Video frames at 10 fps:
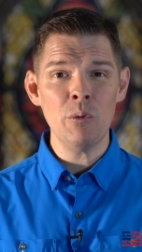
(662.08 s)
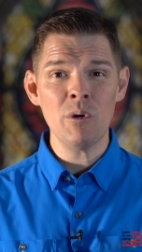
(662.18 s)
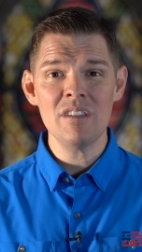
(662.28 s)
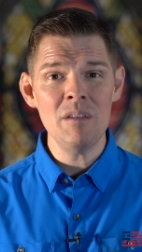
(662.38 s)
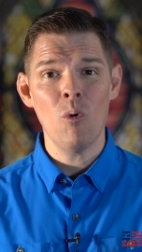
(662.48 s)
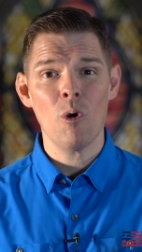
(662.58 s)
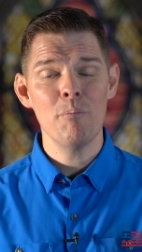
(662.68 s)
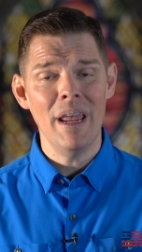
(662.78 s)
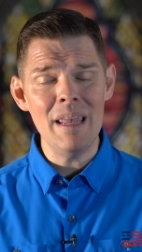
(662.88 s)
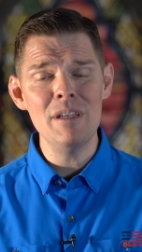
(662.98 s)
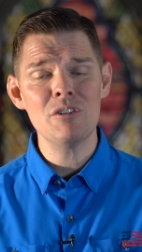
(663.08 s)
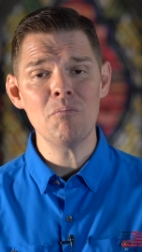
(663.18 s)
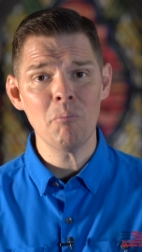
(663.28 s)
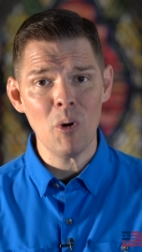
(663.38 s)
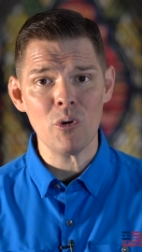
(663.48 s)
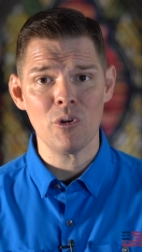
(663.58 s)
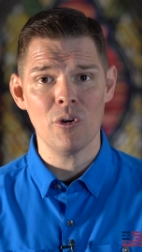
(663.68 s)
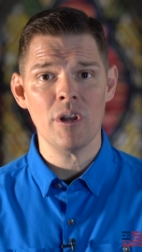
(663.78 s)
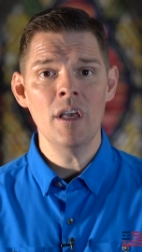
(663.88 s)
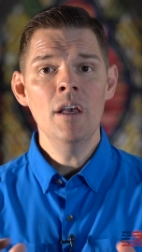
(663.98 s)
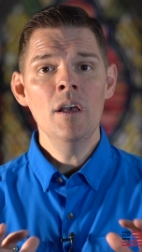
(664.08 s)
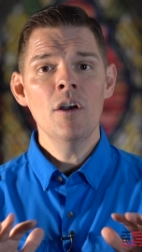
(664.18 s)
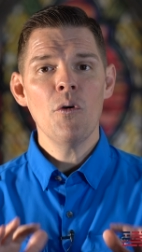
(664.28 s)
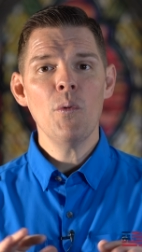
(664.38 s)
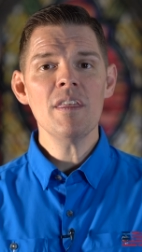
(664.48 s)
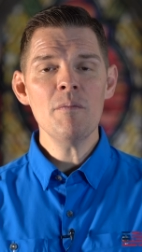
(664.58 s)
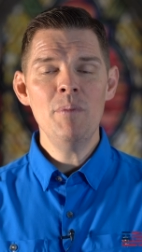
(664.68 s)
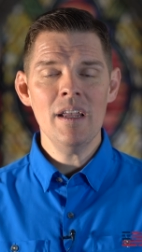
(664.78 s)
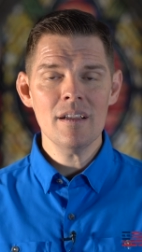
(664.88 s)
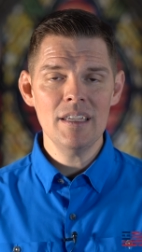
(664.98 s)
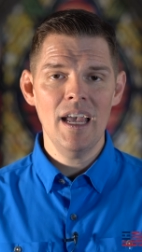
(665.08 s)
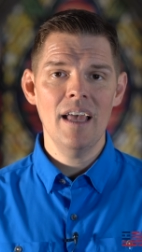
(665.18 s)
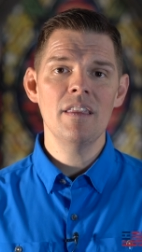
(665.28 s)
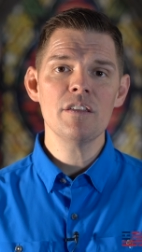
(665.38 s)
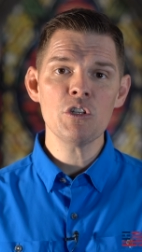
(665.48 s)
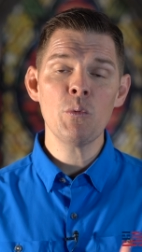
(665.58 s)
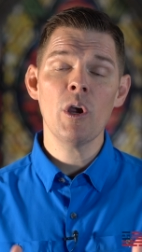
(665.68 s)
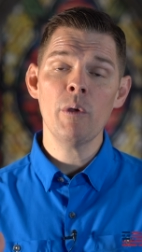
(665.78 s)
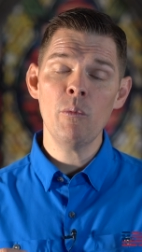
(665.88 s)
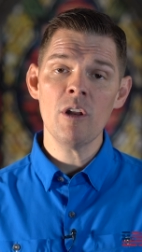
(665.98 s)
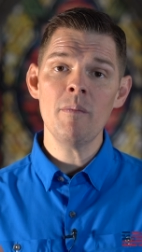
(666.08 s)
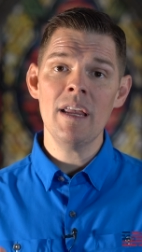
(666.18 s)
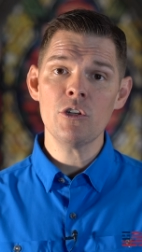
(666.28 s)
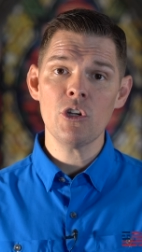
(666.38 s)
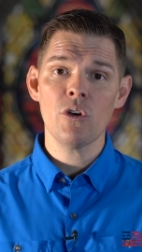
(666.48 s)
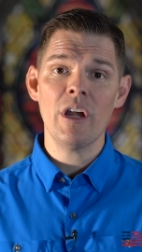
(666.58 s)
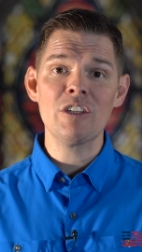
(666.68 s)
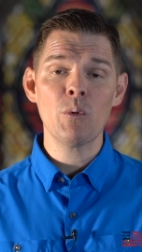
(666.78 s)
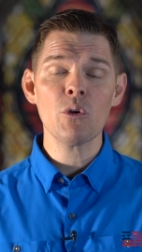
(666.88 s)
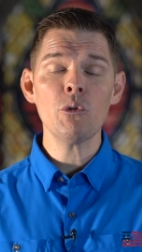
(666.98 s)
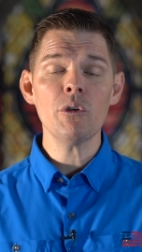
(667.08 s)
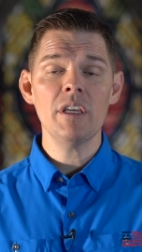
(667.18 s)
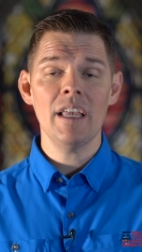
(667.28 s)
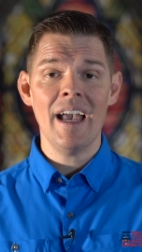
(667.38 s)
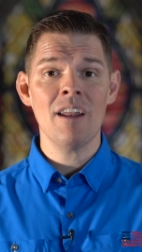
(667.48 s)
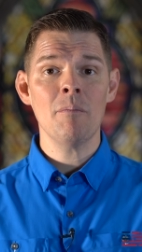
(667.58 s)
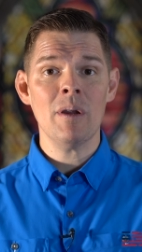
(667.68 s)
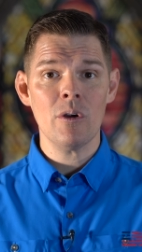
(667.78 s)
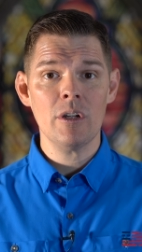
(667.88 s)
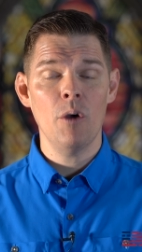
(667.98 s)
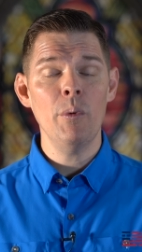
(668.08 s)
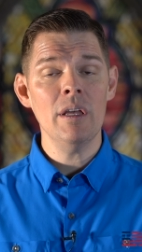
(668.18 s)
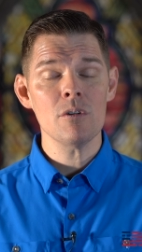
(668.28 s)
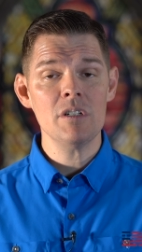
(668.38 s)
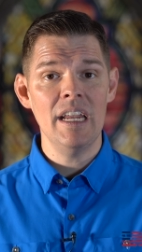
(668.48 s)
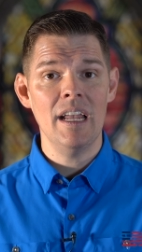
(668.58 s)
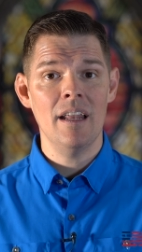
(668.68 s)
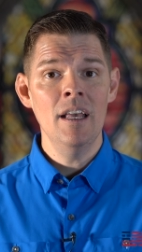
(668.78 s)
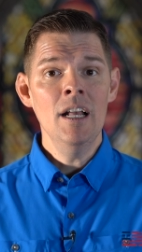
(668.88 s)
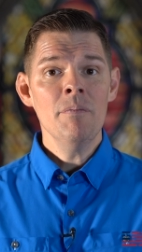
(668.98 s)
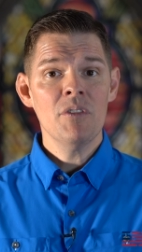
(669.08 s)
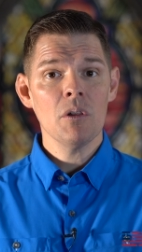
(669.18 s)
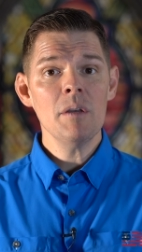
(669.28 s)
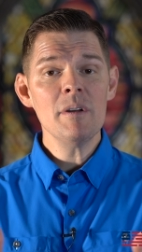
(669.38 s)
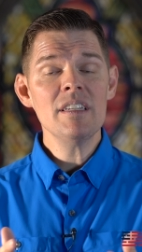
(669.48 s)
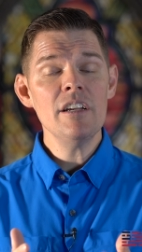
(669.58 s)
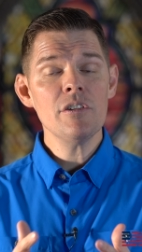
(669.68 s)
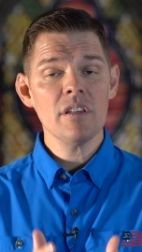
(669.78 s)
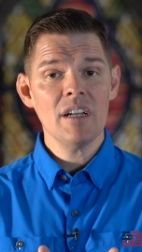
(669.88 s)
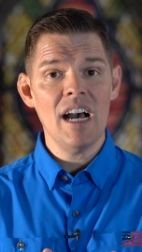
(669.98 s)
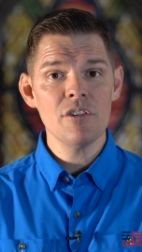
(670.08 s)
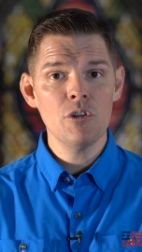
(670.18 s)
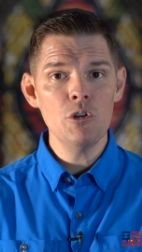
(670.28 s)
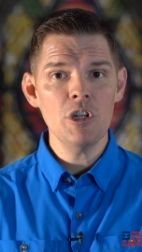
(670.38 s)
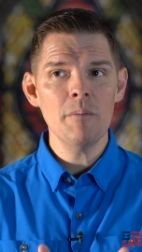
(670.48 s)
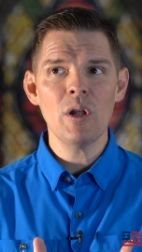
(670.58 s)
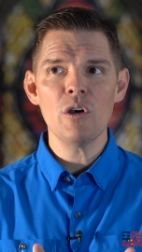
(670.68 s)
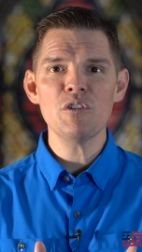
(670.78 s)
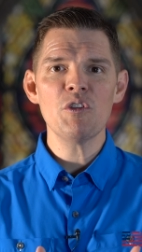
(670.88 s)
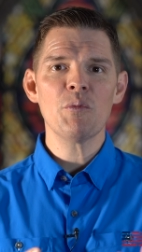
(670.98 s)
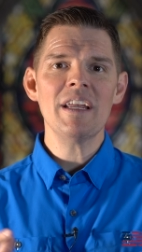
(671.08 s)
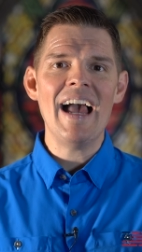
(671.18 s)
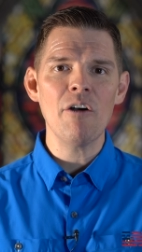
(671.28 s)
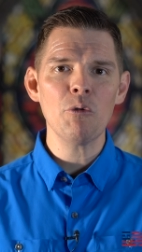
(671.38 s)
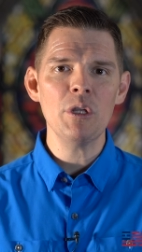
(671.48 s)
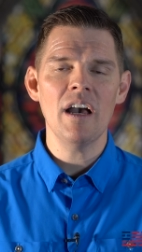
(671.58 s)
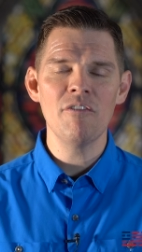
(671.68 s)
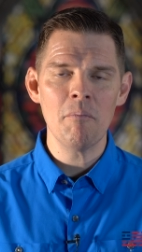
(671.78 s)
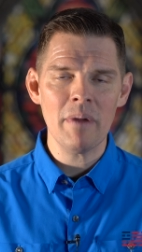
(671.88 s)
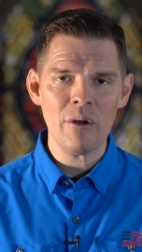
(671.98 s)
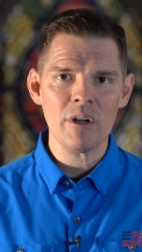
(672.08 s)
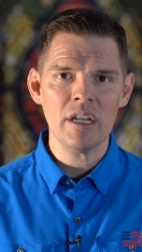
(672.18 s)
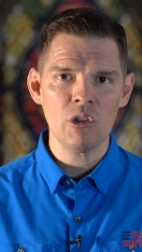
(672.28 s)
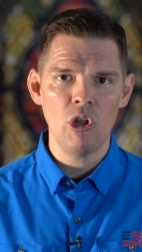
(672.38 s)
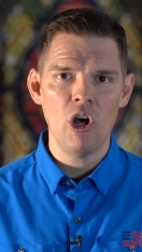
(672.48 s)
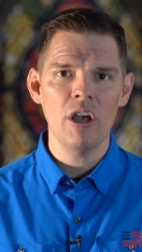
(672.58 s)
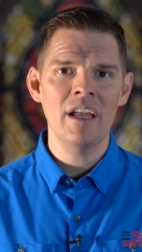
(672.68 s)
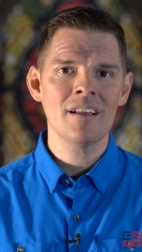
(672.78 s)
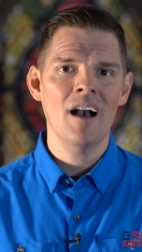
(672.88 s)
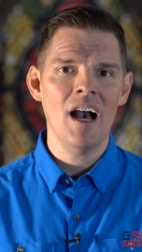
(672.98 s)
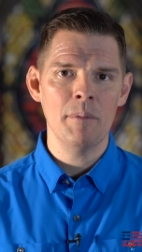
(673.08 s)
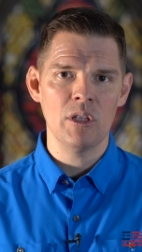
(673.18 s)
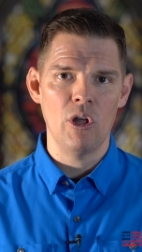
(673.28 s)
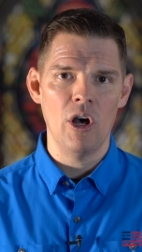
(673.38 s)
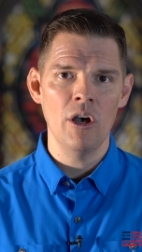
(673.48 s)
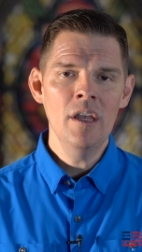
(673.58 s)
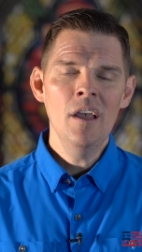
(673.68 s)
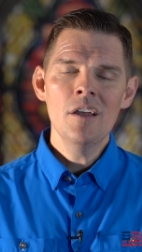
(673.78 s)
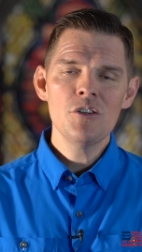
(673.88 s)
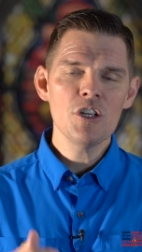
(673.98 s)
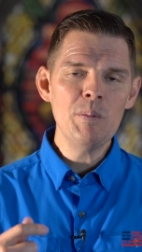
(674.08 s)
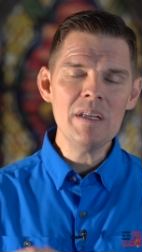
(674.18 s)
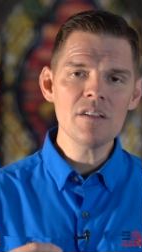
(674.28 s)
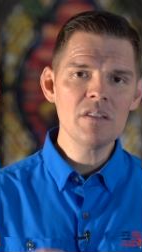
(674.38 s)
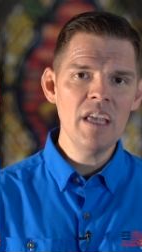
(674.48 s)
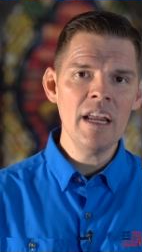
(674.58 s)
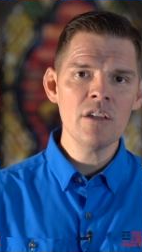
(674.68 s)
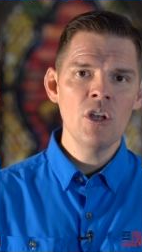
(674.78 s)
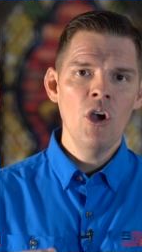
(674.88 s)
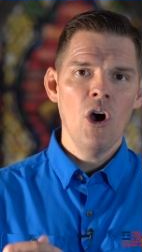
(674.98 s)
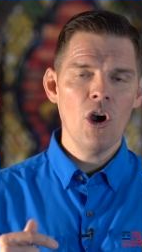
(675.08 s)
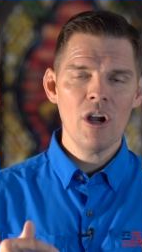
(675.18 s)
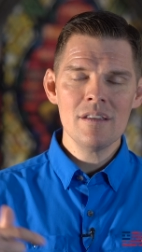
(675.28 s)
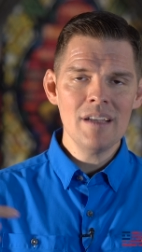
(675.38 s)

we don't want to see more babies murdered. With it being said, this is where we want to make sure as we're looking at America, we understand the limitations of the Constitution, but also the reality of American law and common law. Just because things are